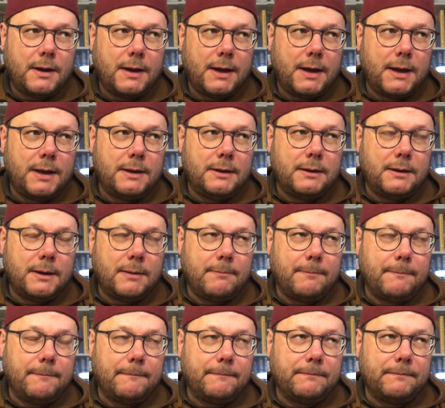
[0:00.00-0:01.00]

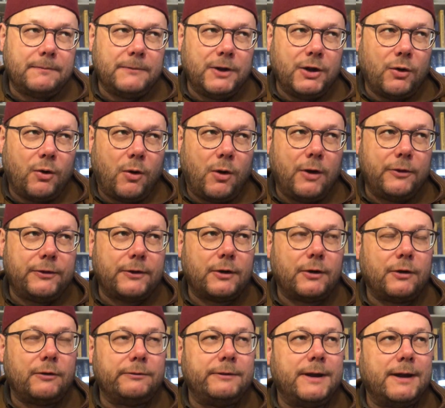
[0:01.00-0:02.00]
The author
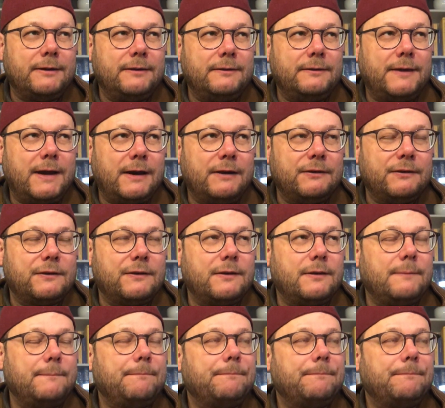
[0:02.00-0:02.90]
of that text,